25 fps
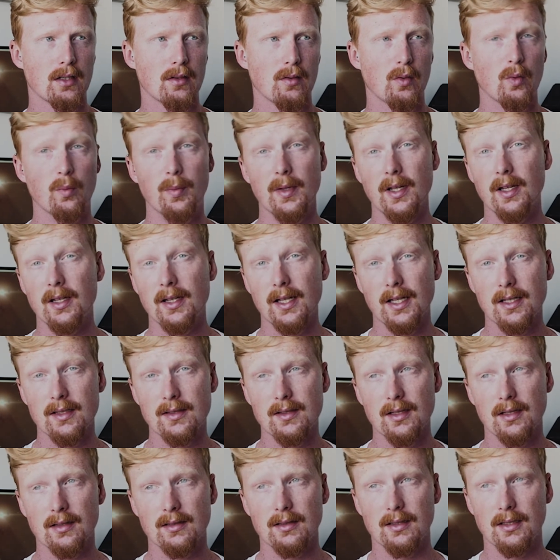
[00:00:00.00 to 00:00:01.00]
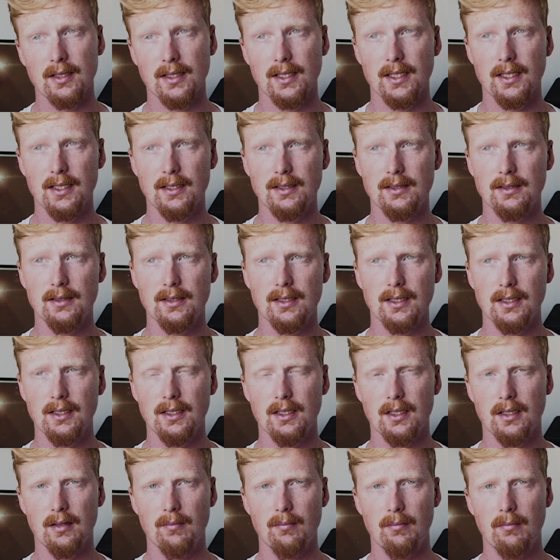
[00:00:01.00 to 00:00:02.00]
albeit they're subtle, I guess, that
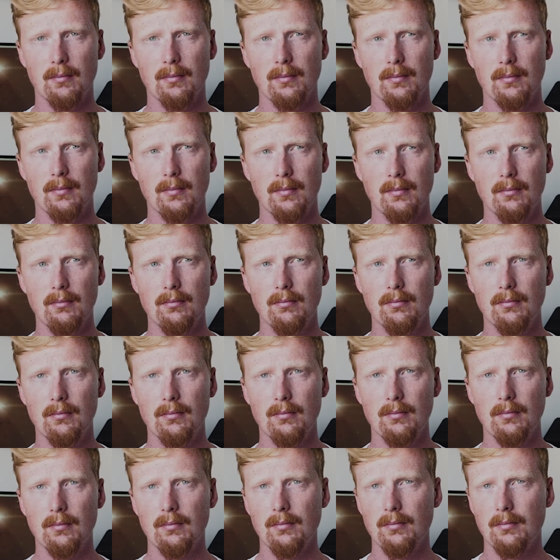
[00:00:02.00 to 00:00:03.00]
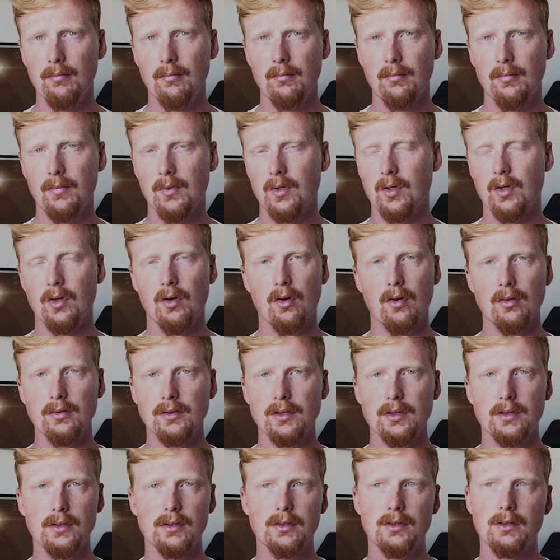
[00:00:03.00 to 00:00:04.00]
I'm
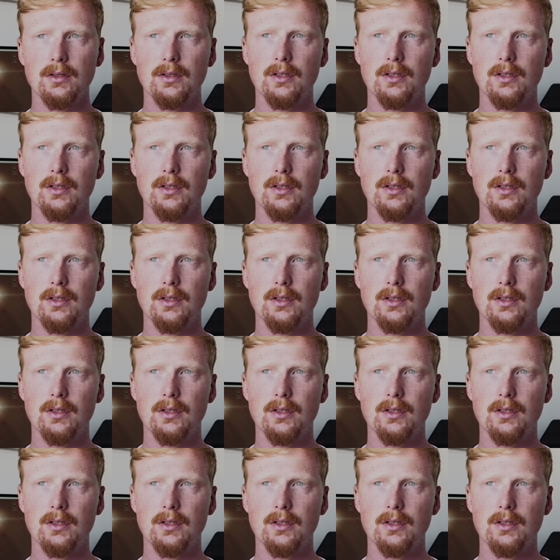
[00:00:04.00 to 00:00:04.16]
not